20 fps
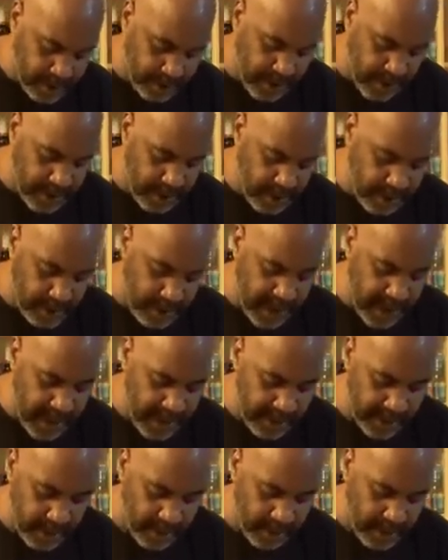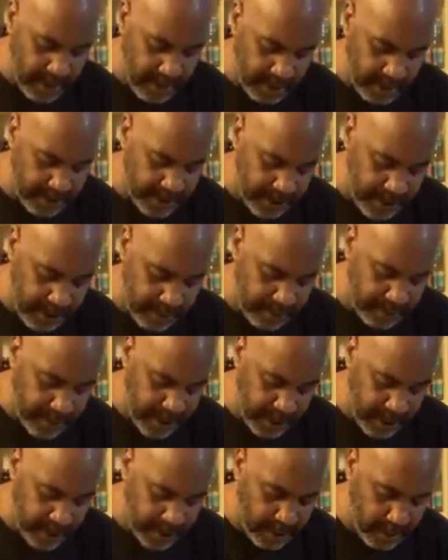why you add the
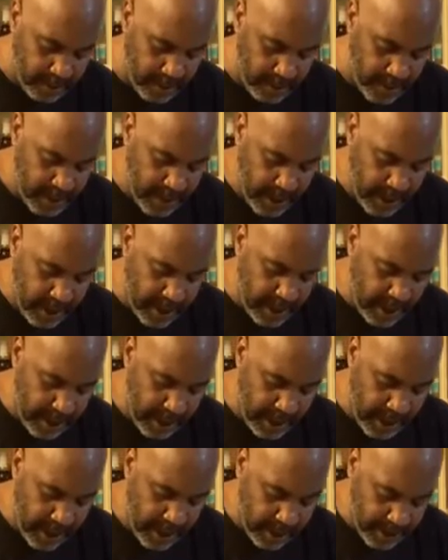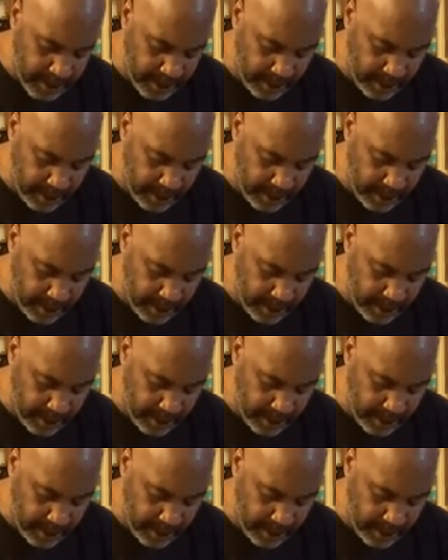peel and the